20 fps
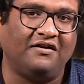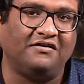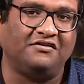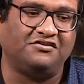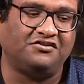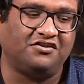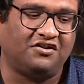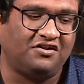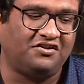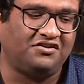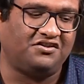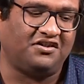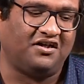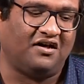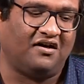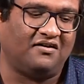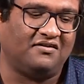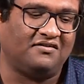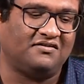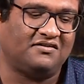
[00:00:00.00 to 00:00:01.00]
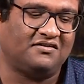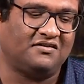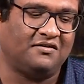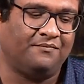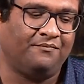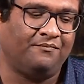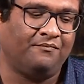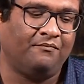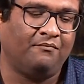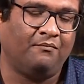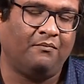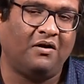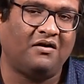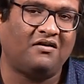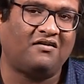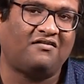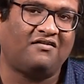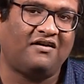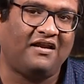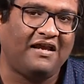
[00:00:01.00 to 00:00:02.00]
churchyards, but
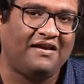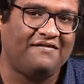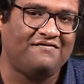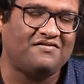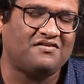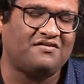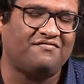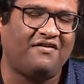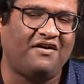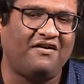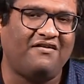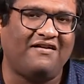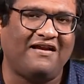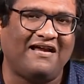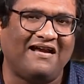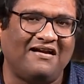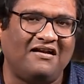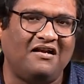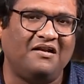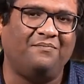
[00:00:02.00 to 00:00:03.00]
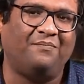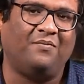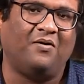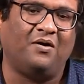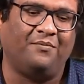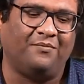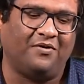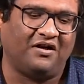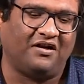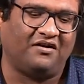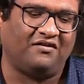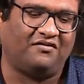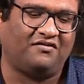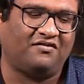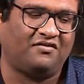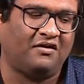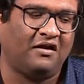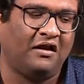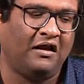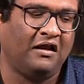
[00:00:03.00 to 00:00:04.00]
graves were rarely permanent,
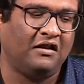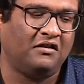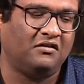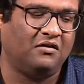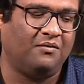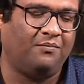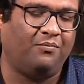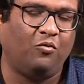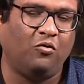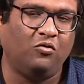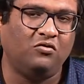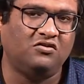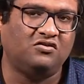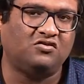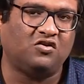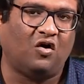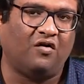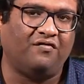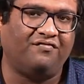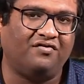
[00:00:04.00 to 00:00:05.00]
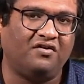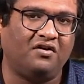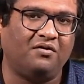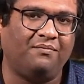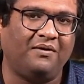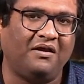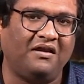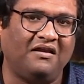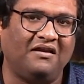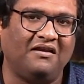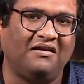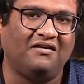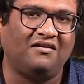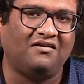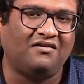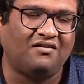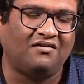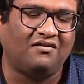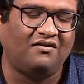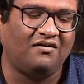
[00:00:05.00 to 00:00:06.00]
the bones often being
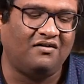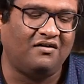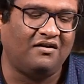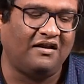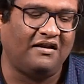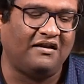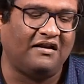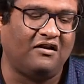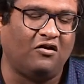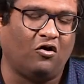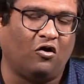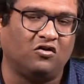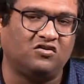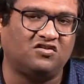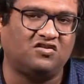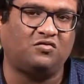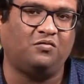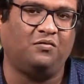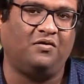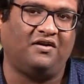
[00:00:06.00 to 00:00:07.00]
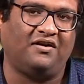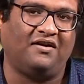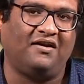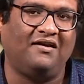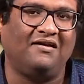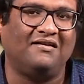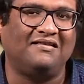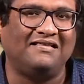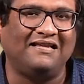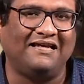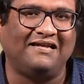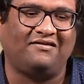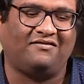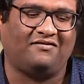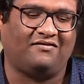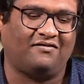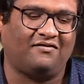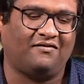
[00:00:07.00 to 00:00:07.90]
interned in an ossuary later.